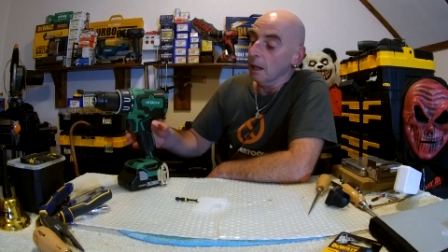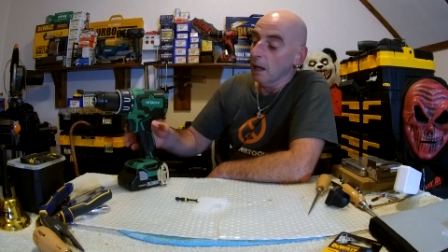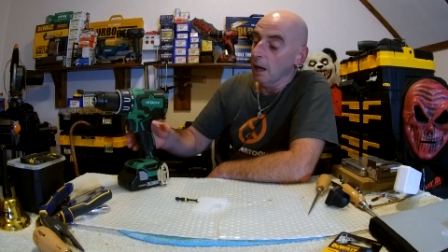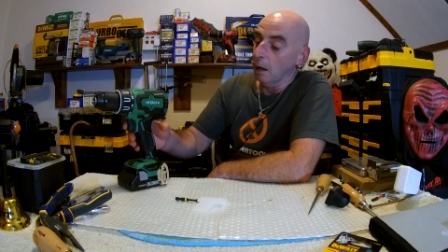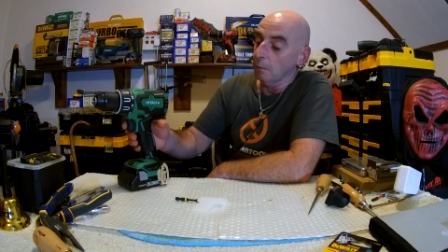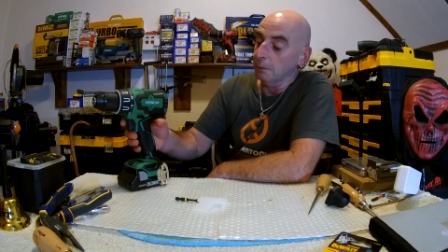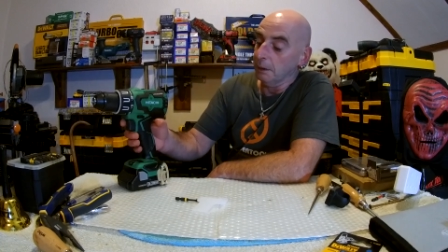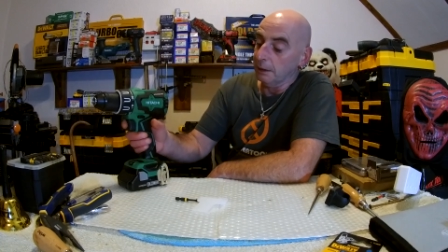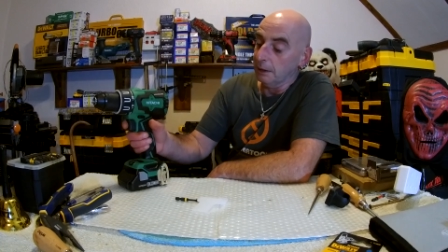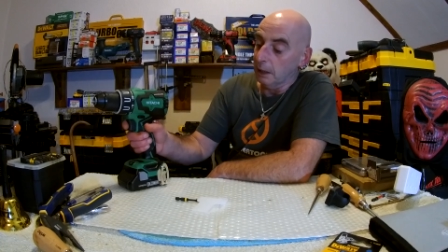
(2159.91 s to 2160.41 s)
I
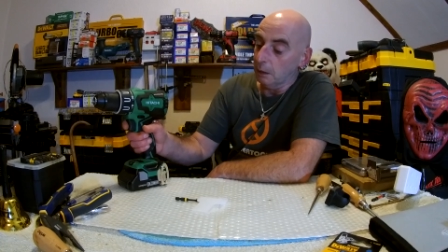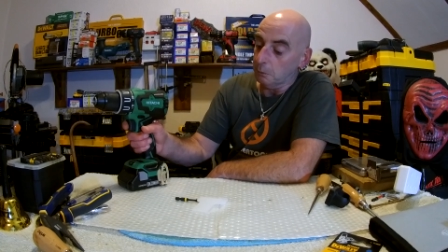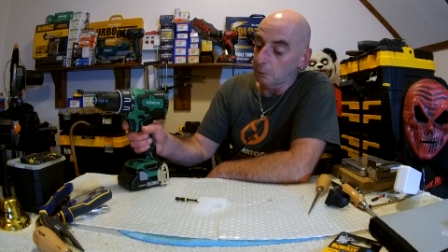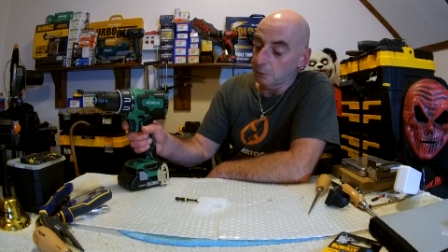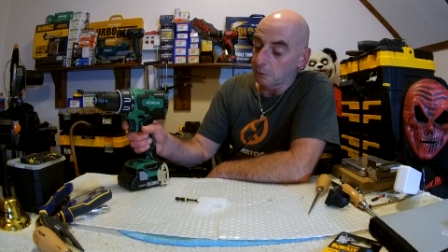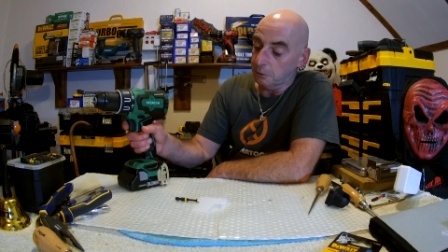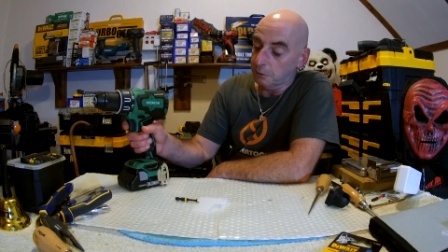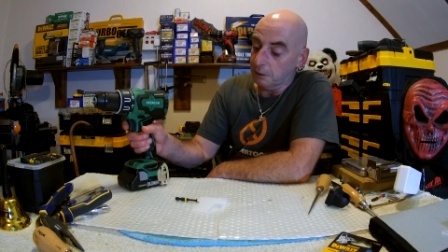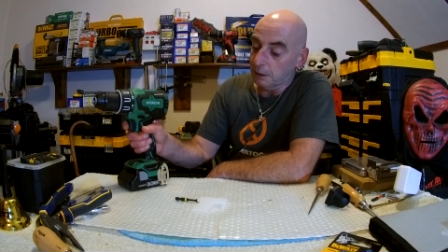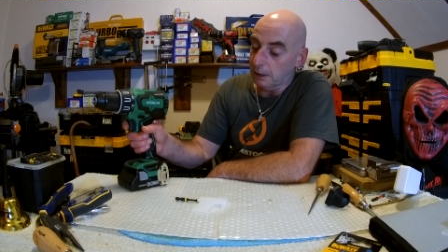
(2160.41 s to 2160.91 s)
mean, that
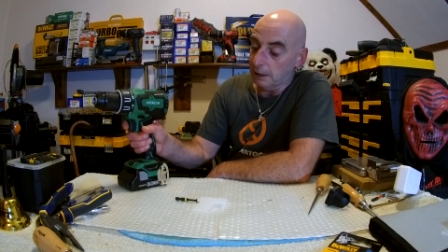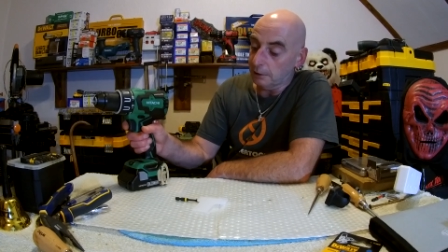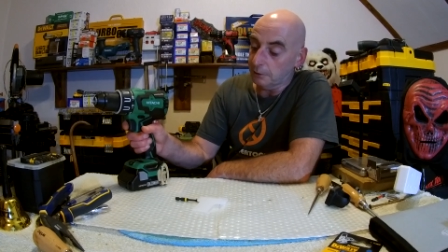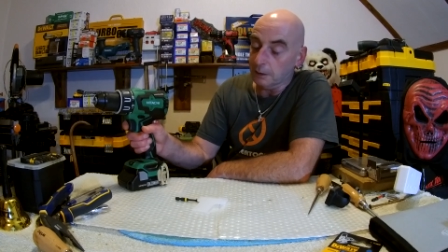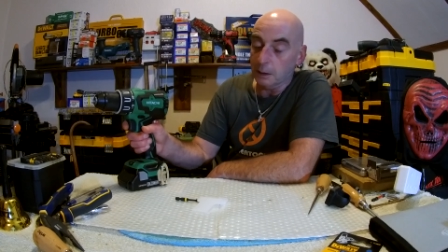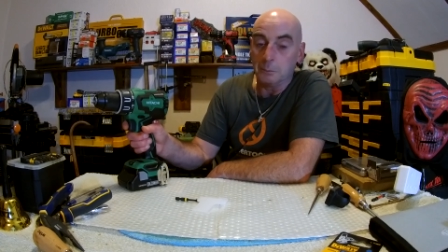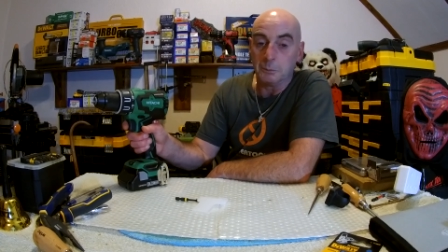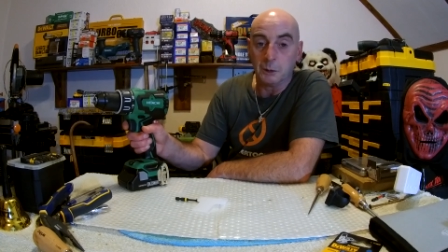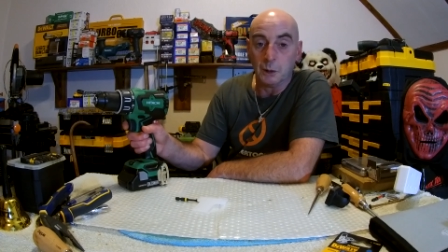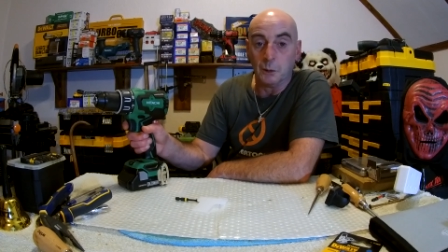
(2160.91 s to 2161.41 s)
was
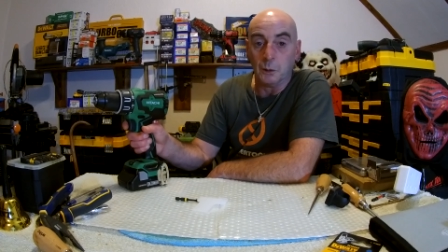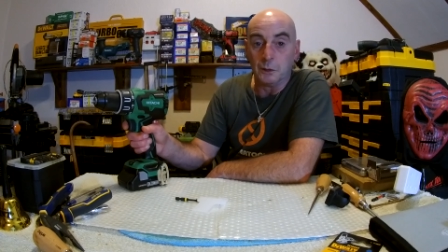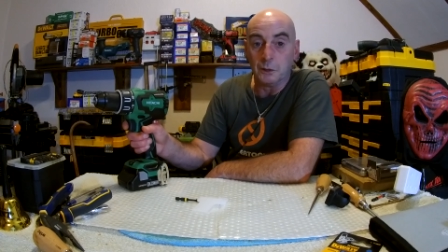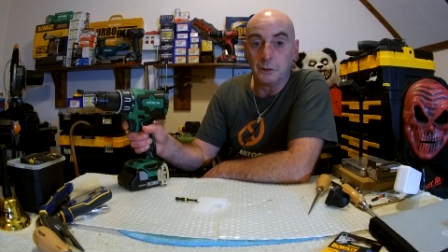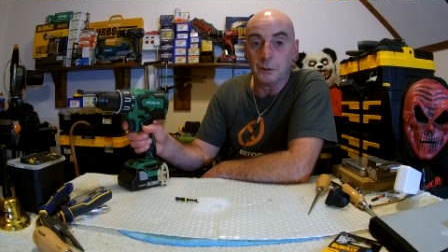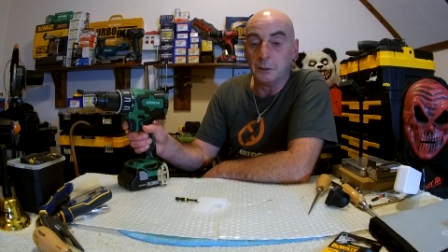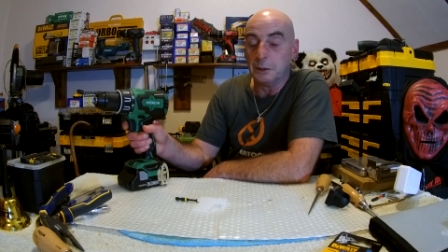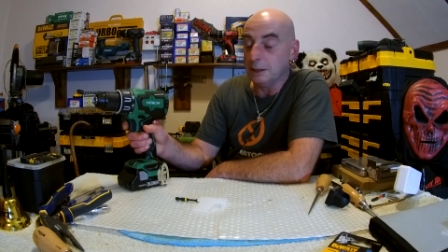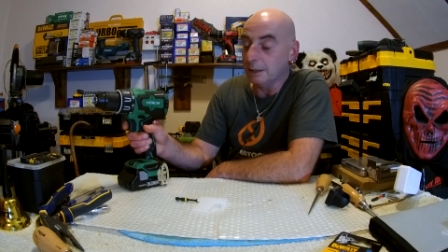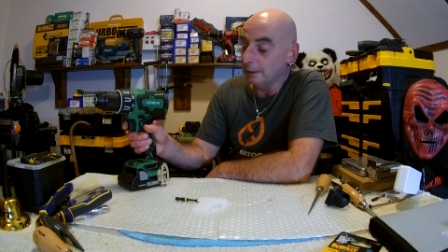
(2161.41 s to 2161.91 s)
some going,
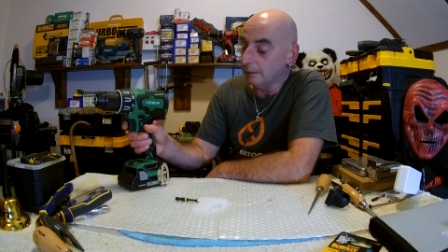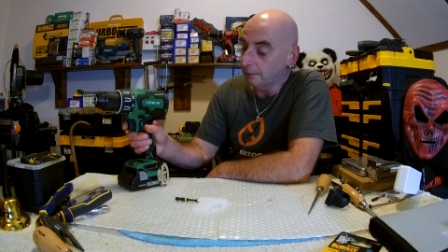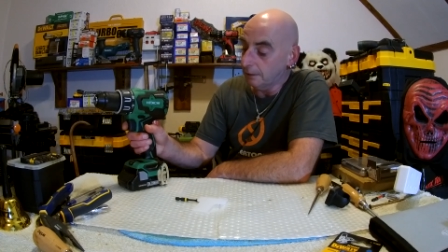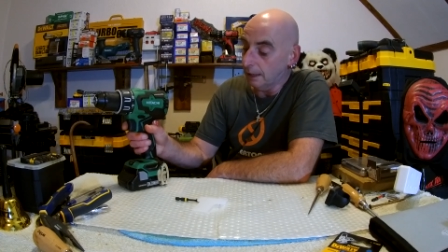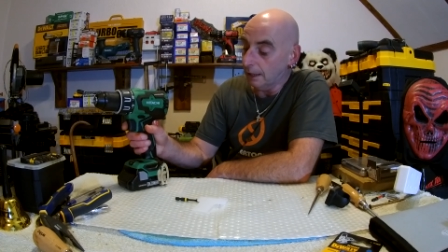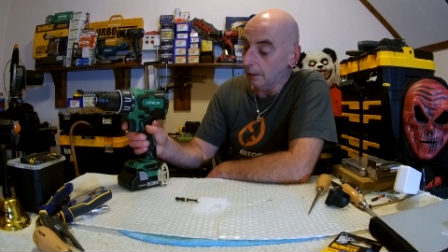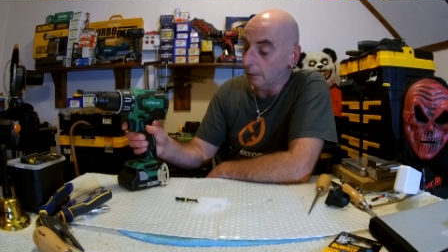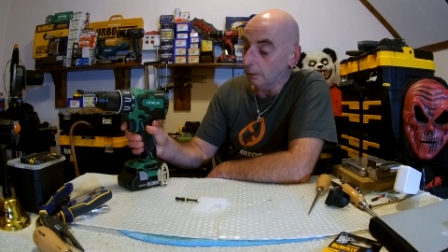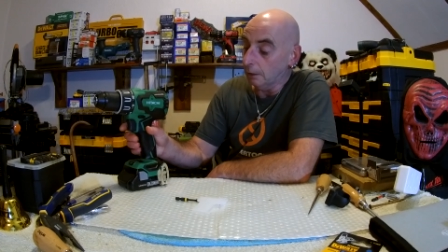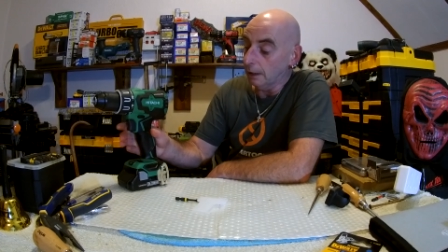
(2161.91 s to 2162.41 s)
so you can
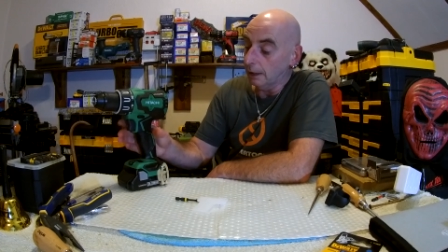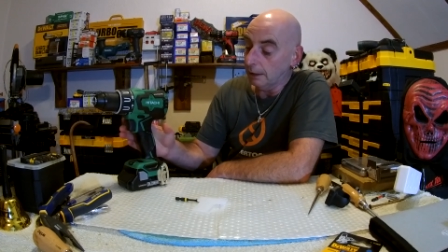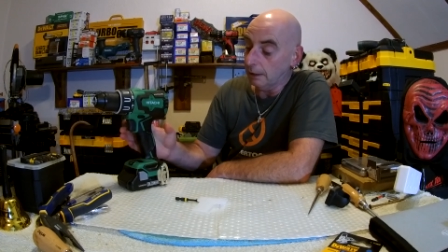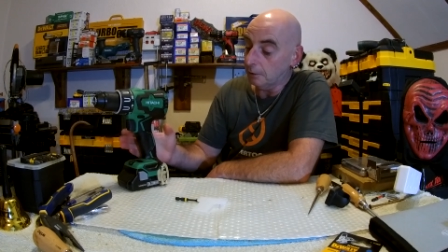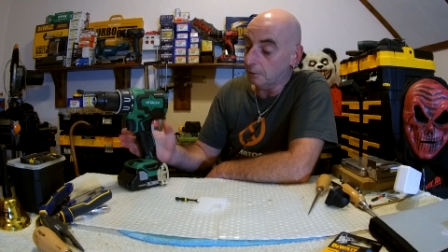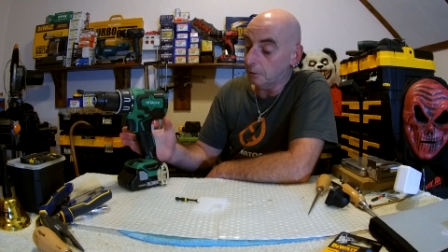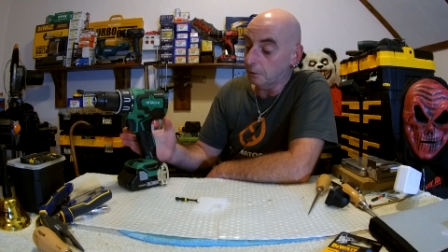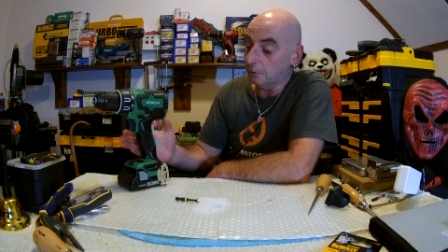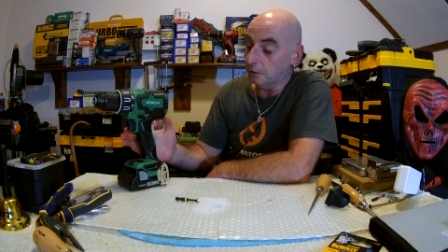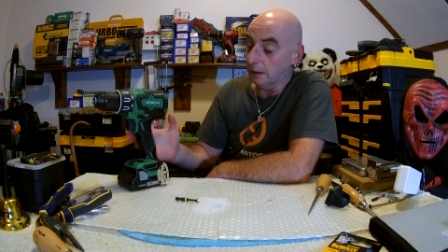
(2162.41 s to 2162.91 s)
tell. And
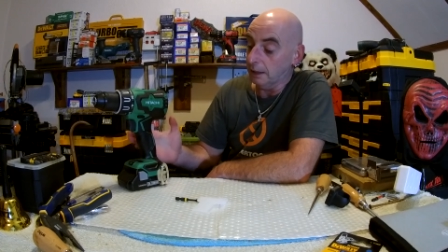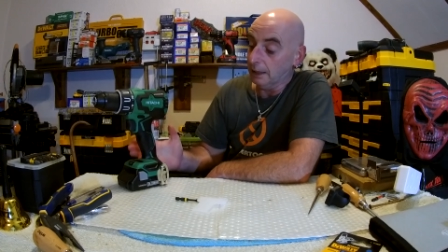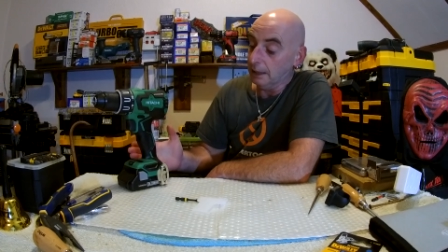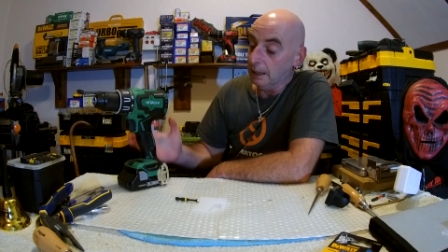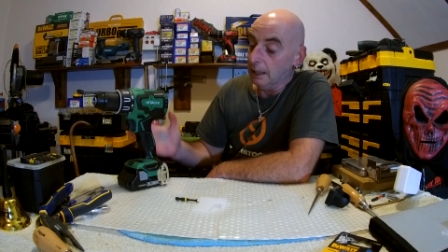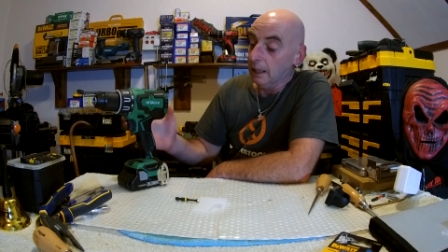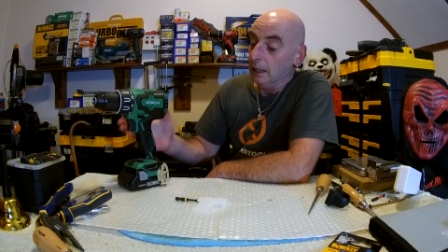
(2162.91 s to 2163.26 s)
as I say,